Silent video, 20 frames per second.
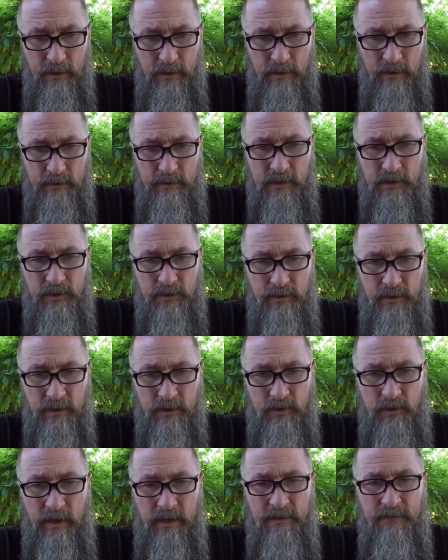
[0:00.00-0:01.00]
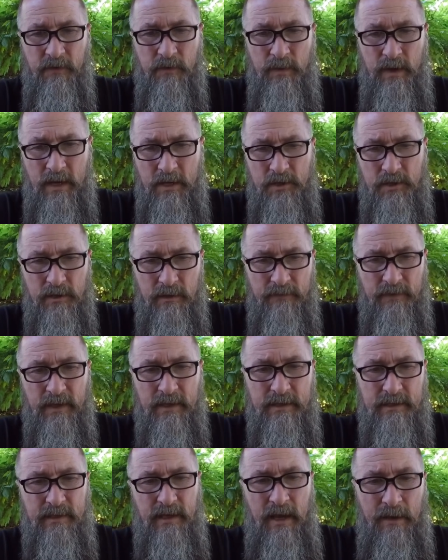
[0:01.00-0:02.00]
the transformation of the
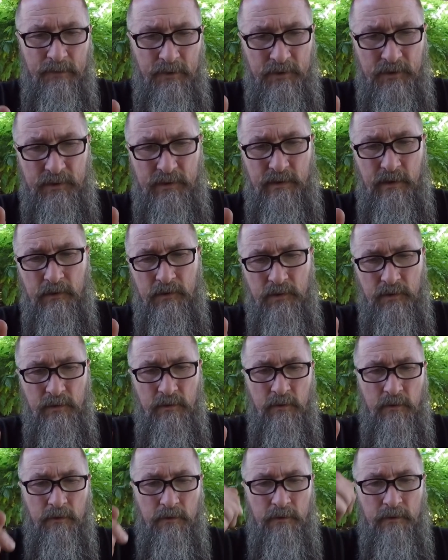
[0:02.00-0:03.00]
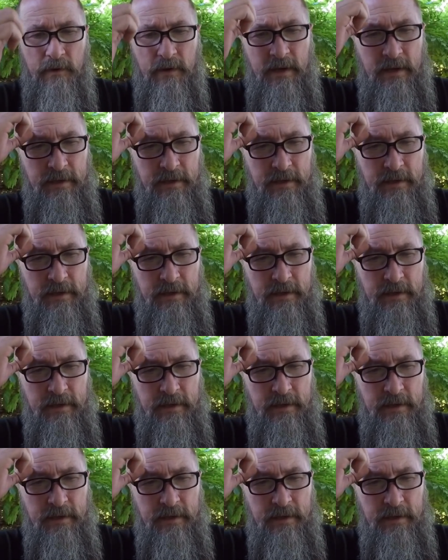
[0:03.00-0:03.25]
established social order and